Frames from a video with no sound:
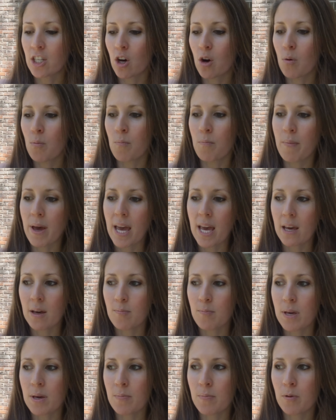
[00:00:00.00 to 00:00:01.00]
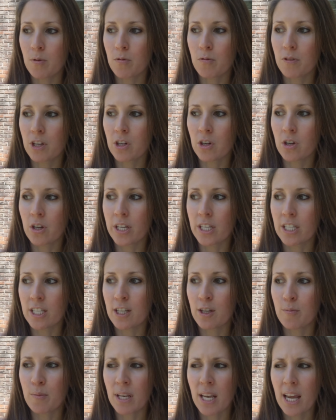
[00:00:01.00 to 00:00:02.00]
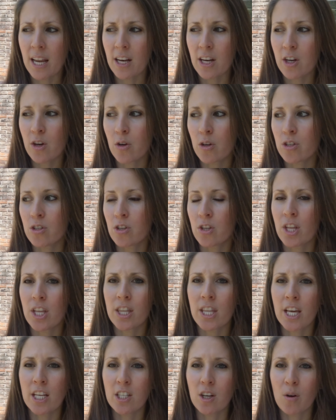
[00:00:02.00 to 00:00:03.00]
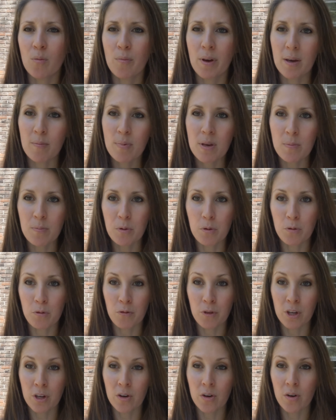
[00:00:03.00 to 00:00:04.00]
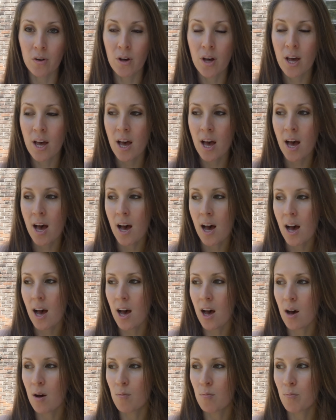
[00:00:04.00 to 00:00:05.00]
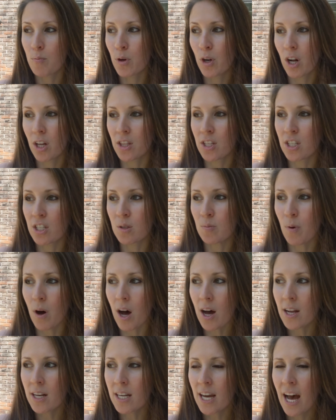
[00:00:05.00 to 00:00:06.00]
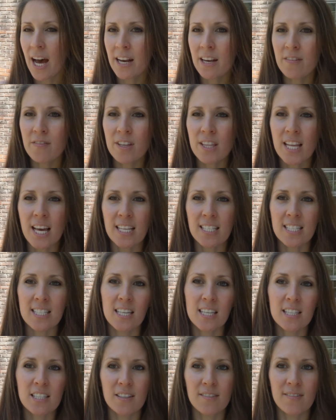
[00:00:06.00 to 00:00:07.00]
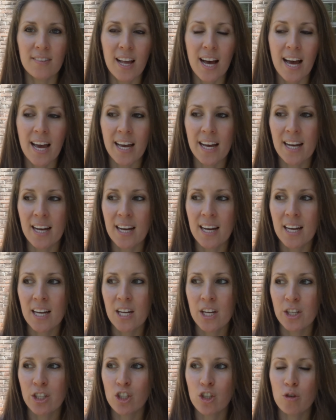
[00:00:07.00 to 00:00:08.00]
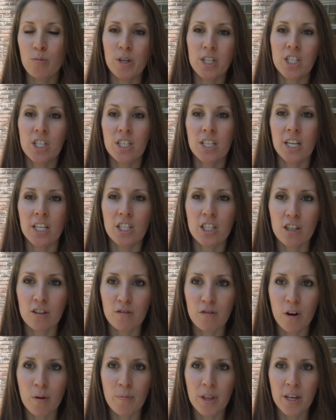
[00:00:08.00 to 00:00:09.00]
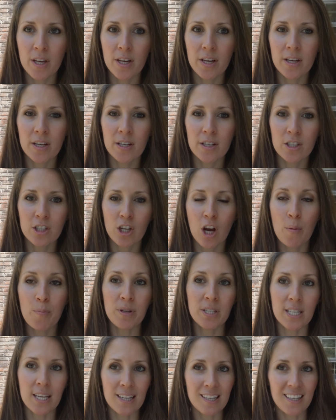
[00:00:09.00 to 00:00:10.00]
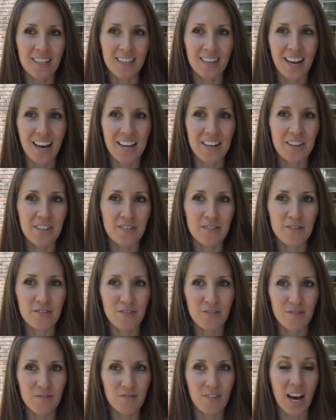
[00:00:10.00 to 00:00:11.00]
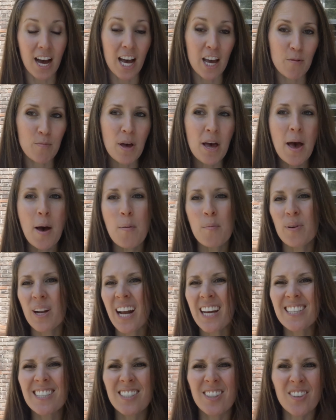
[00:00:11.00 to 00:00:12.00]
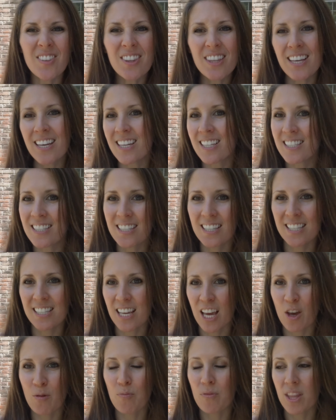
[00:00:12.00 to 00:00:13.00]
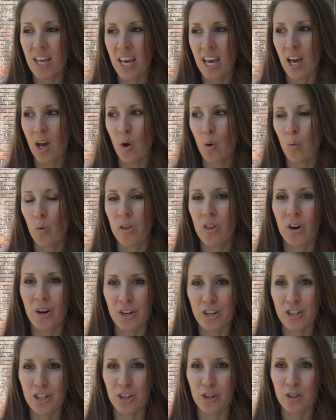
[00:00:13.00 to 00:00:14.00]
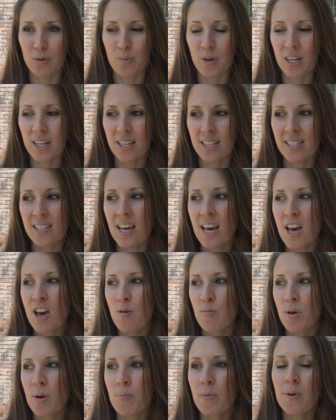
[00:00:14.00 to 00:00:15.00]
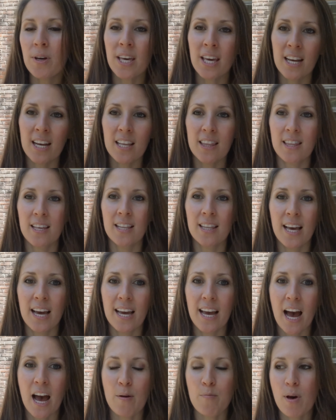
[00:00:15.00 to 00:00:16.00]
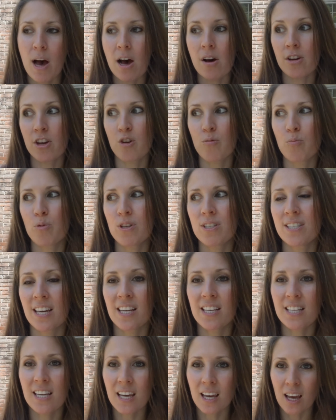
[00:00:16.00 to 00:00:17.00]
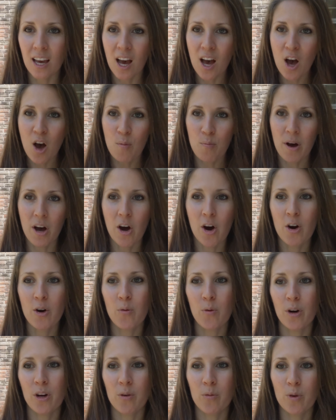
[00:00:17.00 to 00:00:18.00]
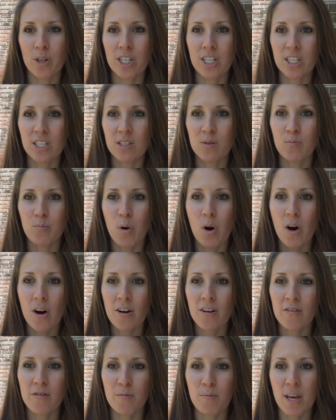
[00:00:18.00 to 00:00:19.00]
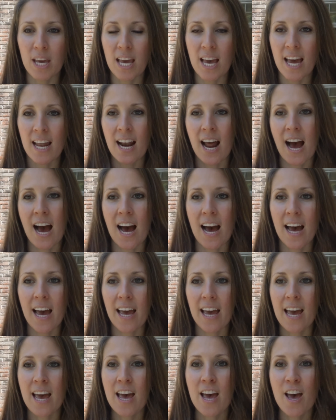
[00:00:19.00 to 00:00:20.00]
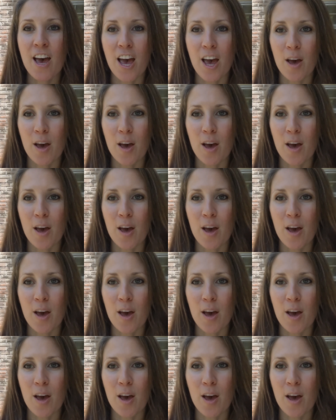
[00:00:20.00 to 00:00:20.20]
don't make people feel intimidated, or so that they don't make people feel put on the spot, kind of in that sense of like too much attention from the shop attendant kind of vibe. But I don't think it's the same thing with art shows, because people get it that like I'm out here presenting my artwork, which is part of me, and I